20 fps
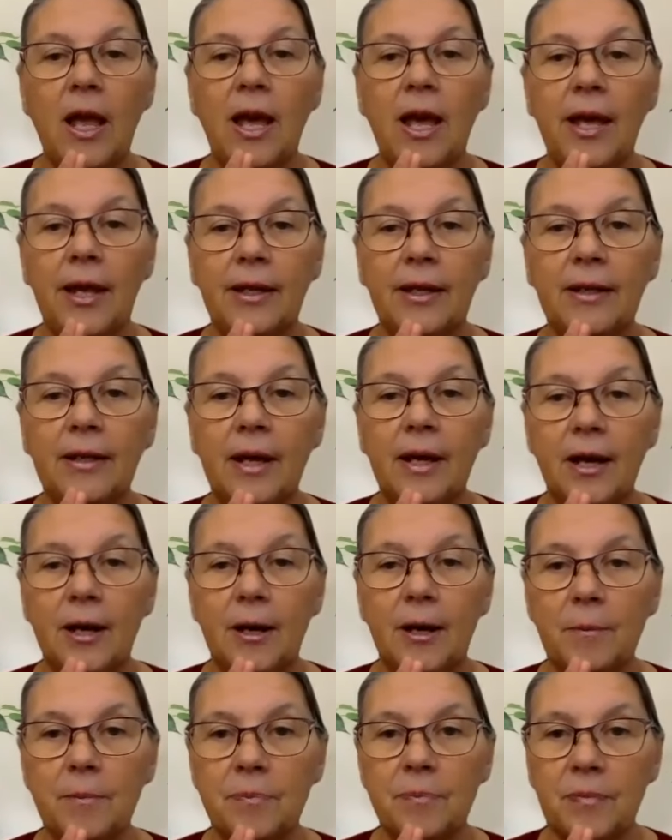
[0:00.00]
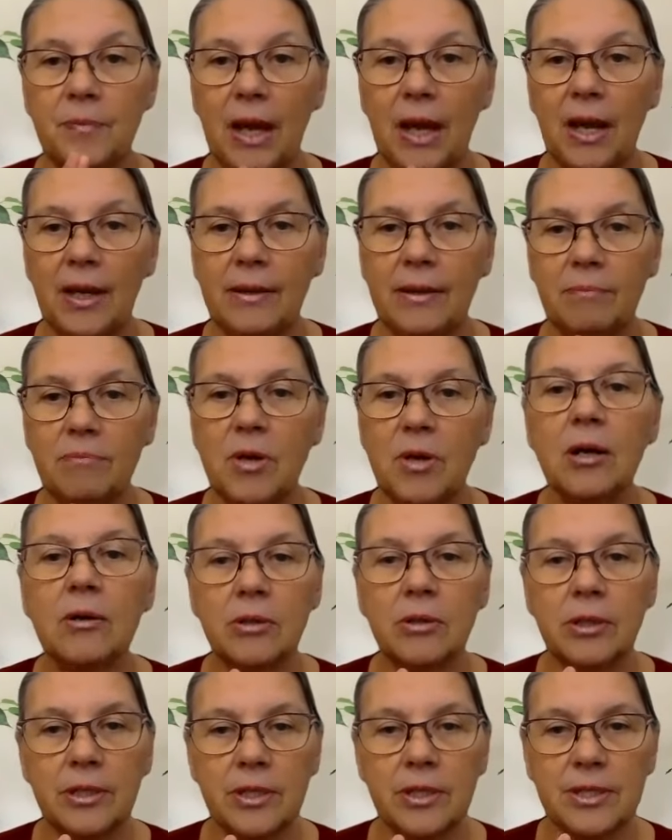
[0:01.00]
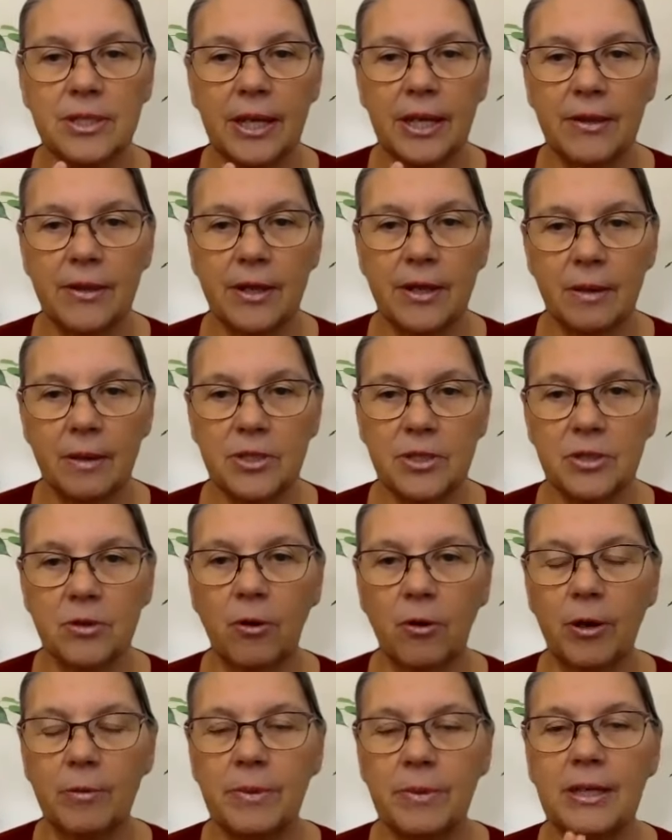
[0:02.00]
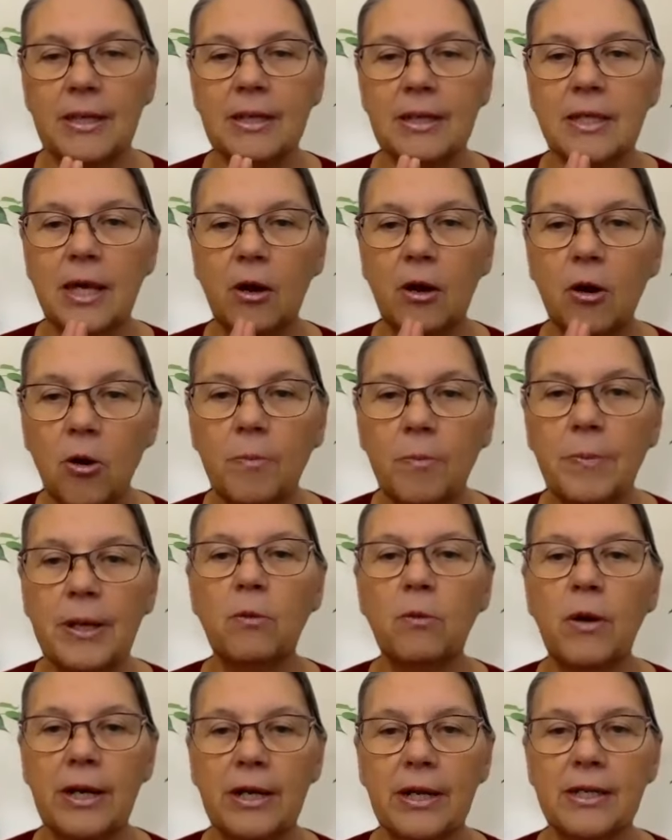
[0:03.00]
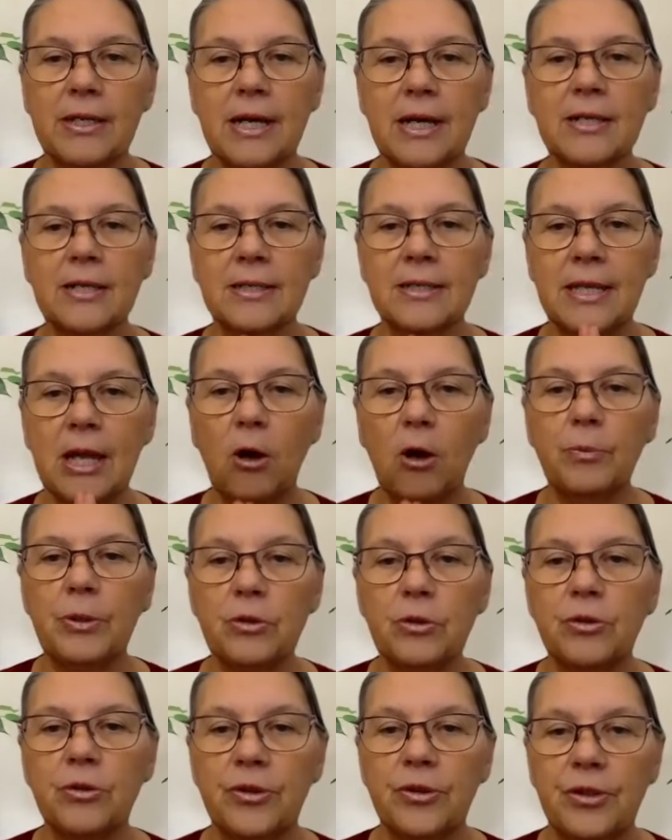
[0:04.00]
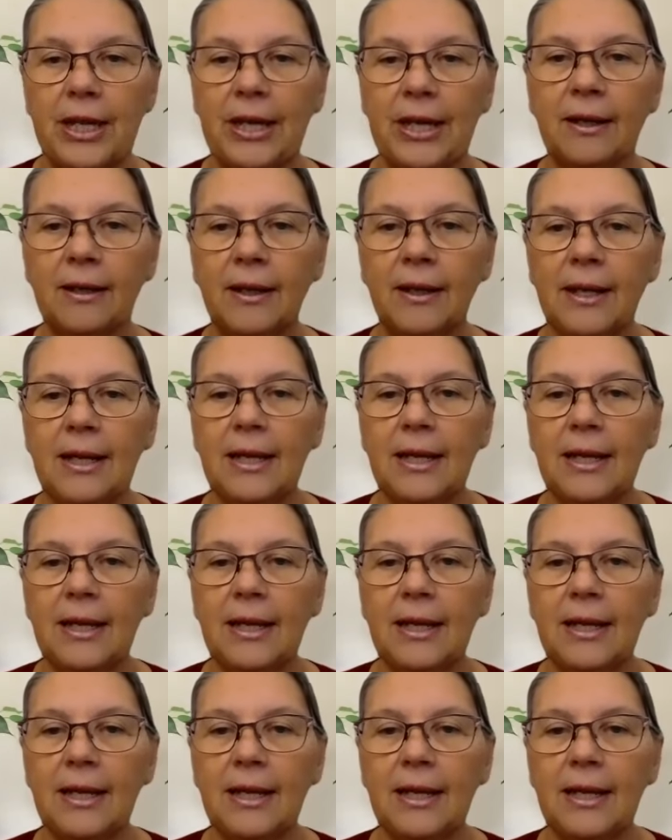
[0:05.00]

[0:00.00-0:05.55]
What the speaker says: And I'm not going to say that I'm sorry, because I hope what it does is help you to think.